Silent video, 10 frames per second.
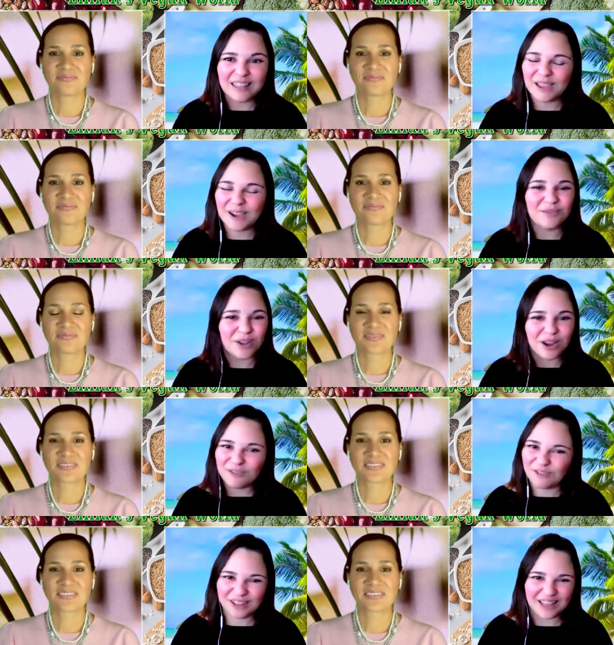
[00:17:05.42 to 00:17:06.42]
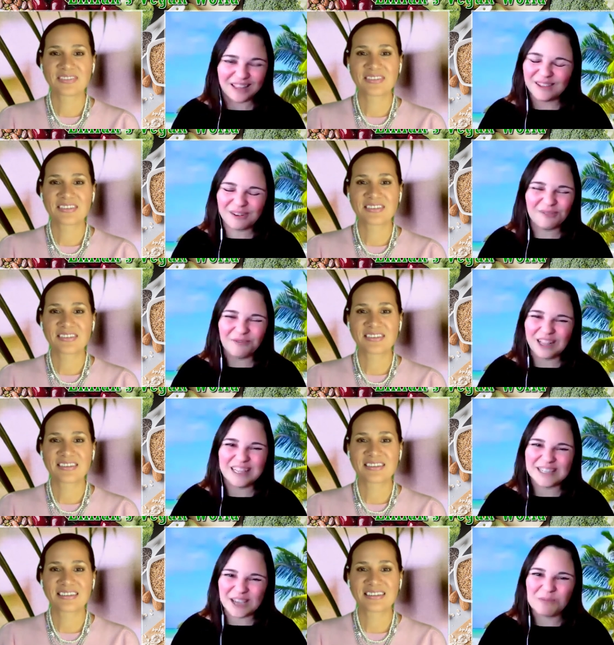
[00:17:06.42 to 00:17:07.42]
Speaker 1: they are very friendly and they're willing to
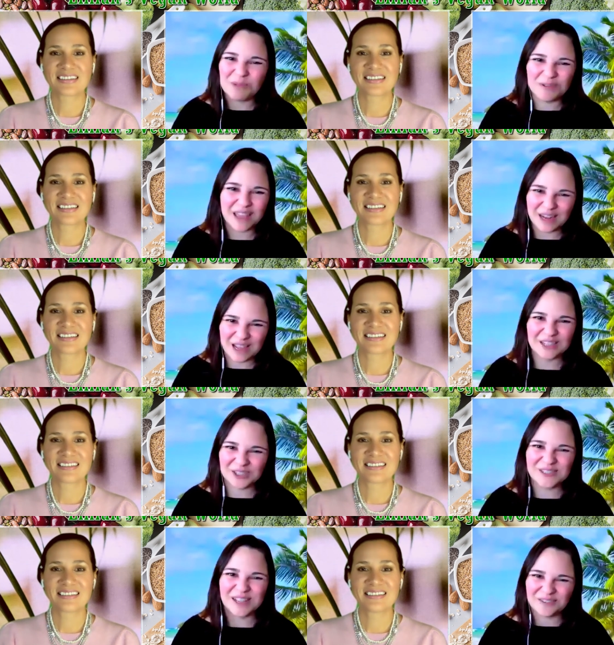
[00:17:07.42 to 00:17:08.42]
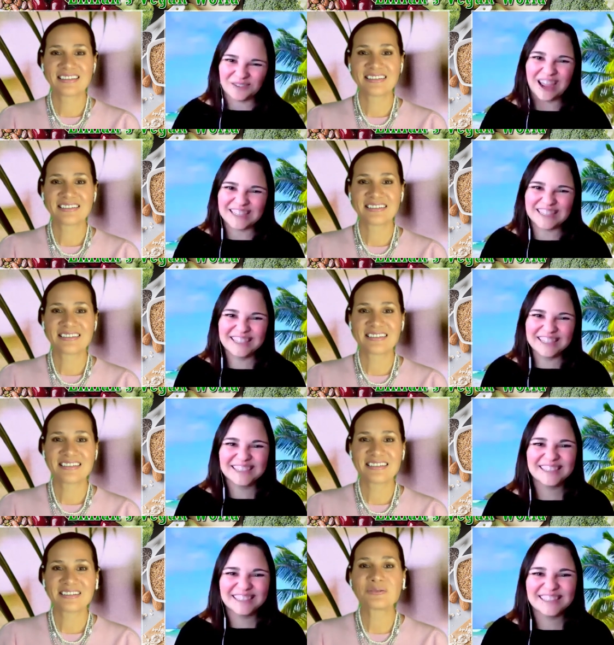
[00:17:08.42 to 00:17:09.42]
help you with any issues that arise.
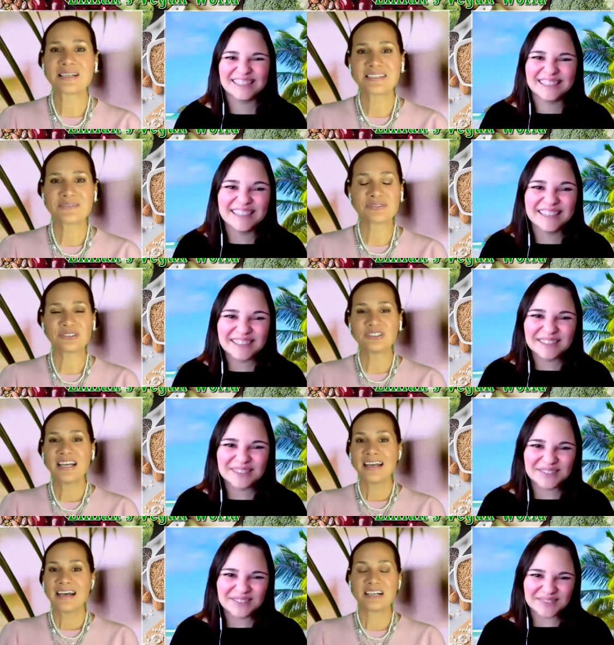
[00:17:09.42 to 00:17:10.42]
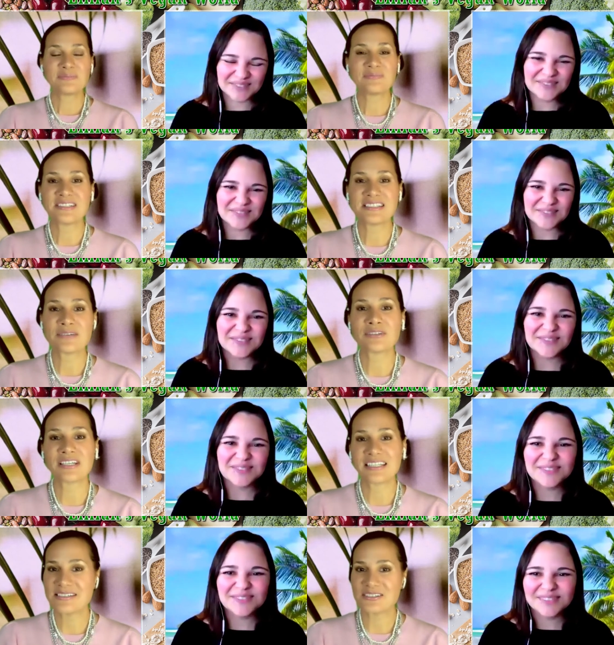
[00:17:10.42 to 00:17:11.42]
Wonderful.
Speaker 2: Um,
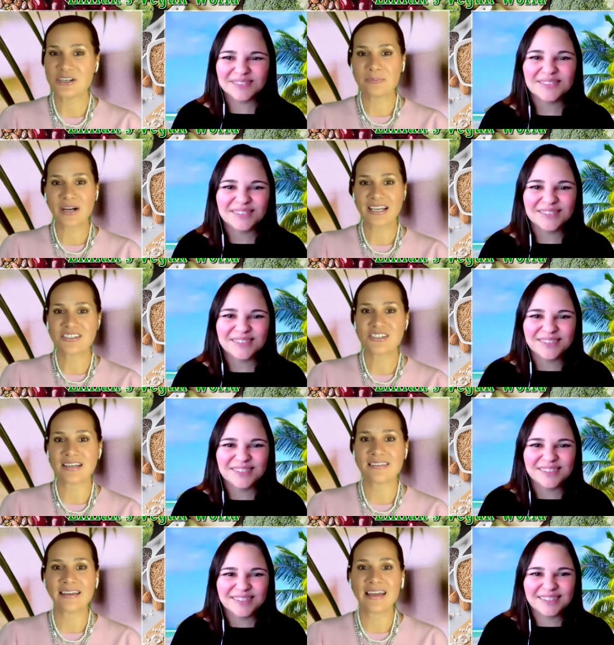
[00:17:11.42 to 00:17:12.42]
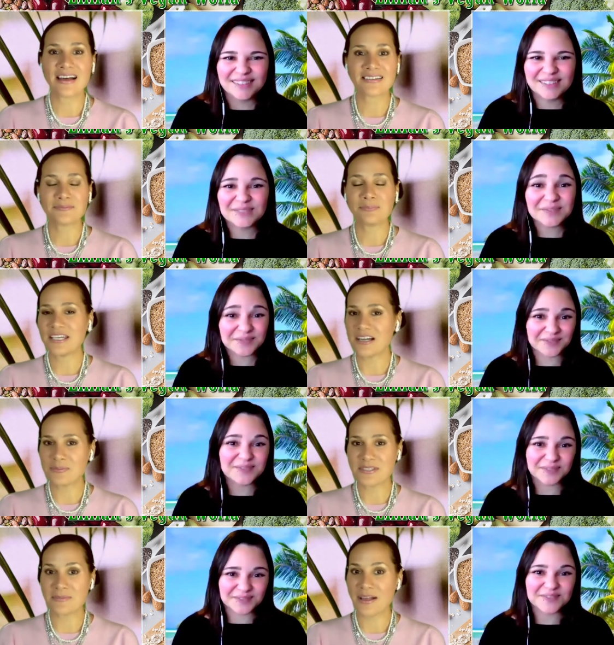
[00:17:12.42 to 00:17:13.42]
definitely stop by and check that out and pick up
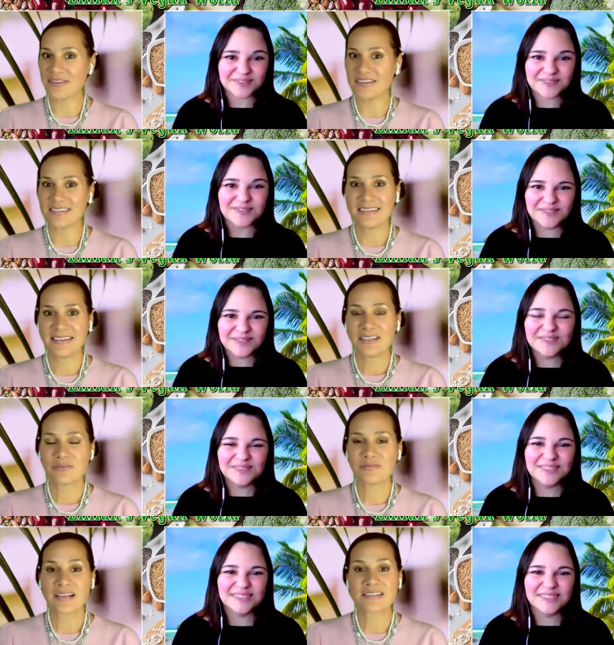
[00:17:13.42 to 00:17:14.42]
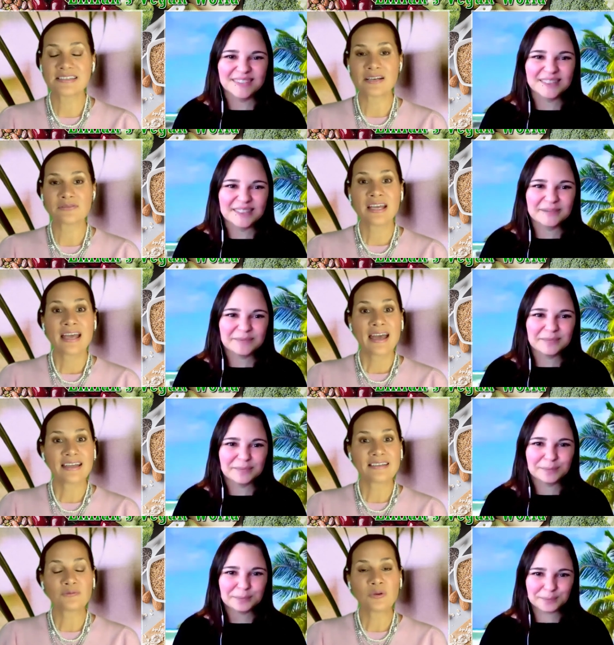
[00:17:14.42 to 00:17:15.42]
some other fun stuff.
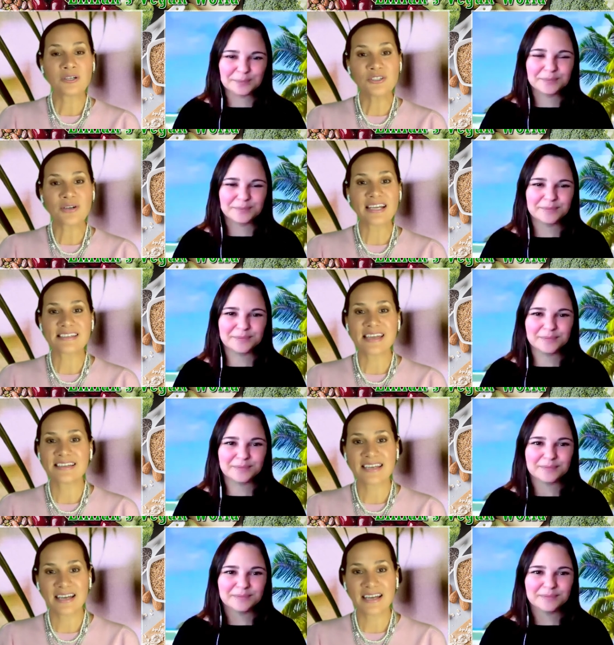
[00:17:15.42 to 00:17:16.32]
And what a great day to